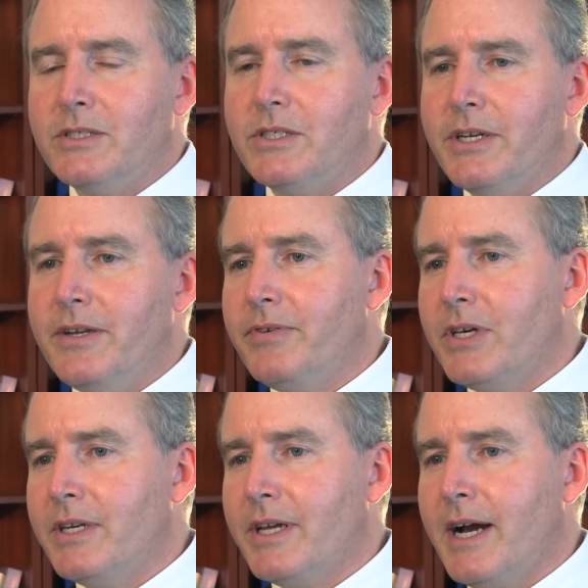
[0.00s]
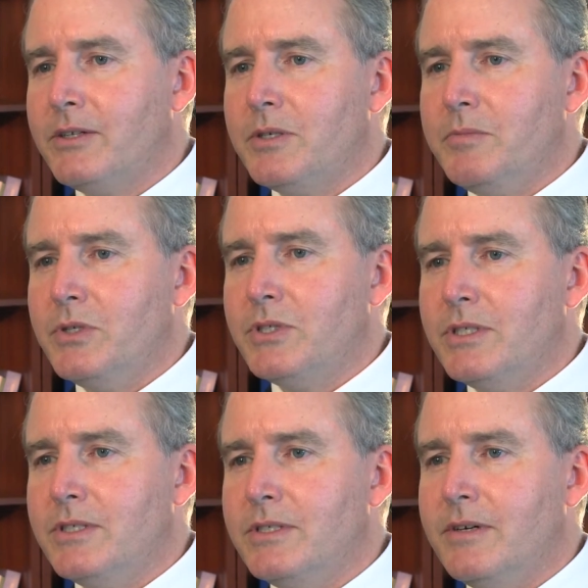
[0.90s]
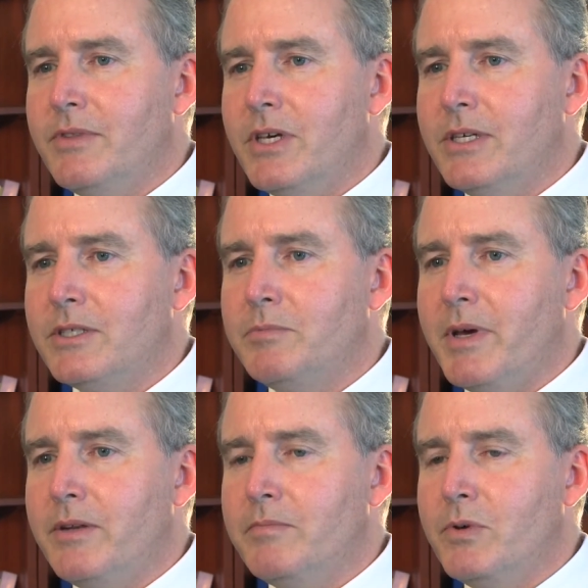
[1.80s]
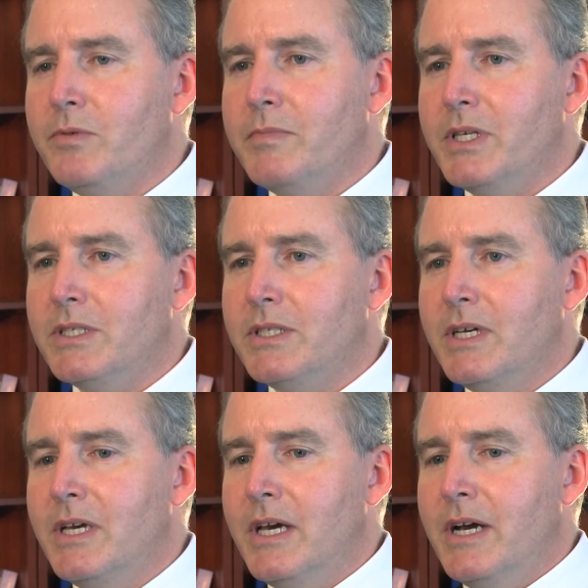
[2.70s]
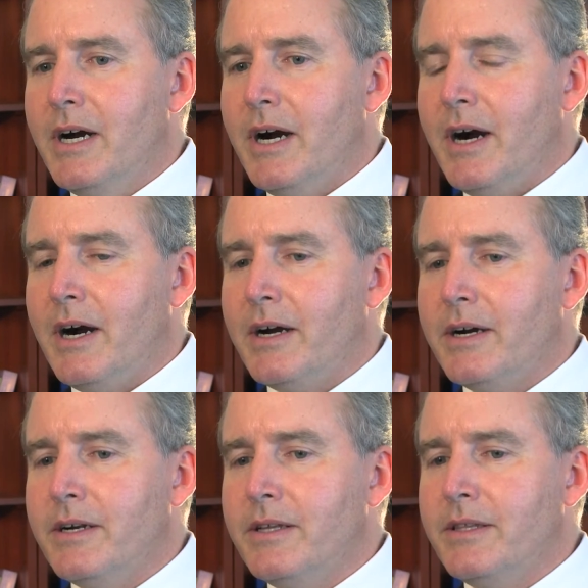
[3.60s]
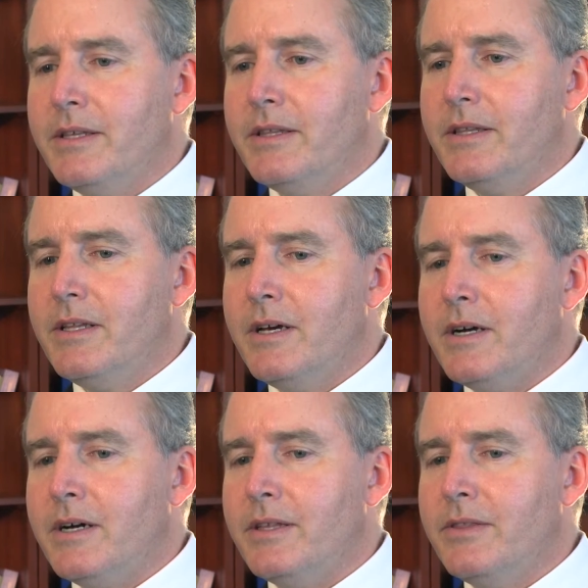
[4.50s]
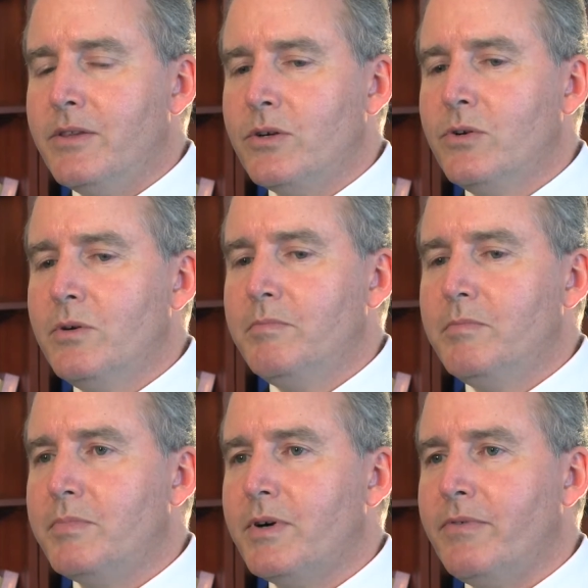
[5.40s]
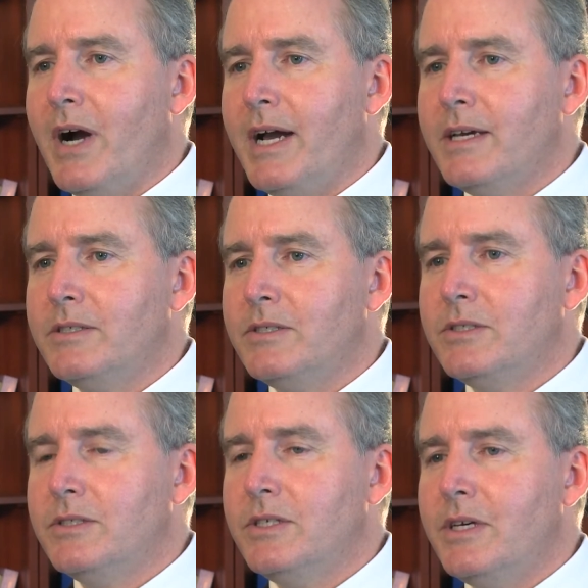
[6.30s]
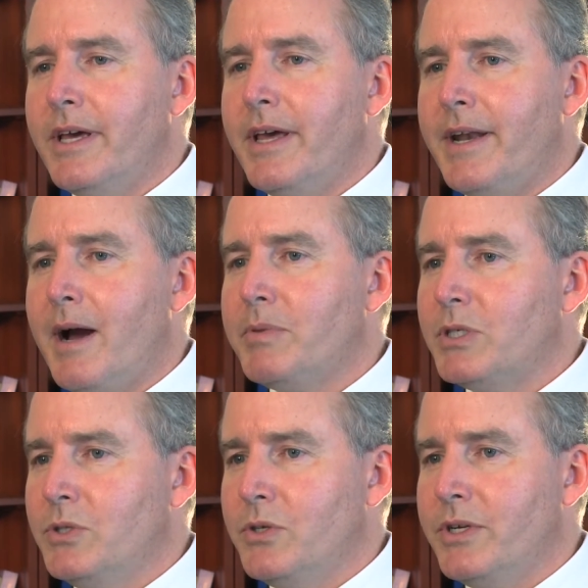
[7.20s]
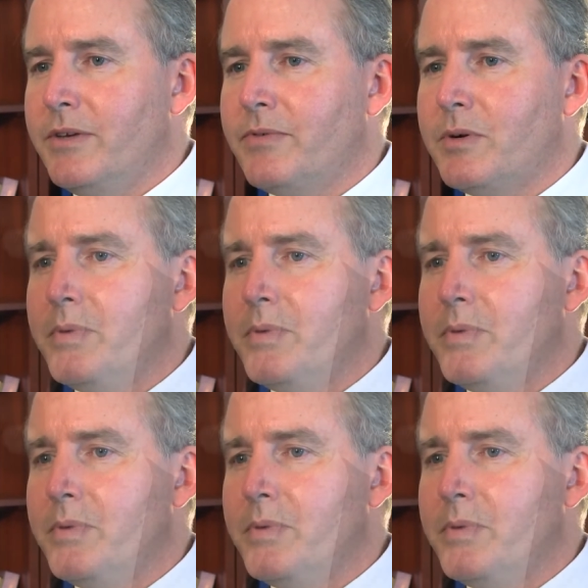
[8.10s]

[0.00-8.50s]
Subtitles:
significant contributions of the Hizmet movement are that the group provides an opportunity for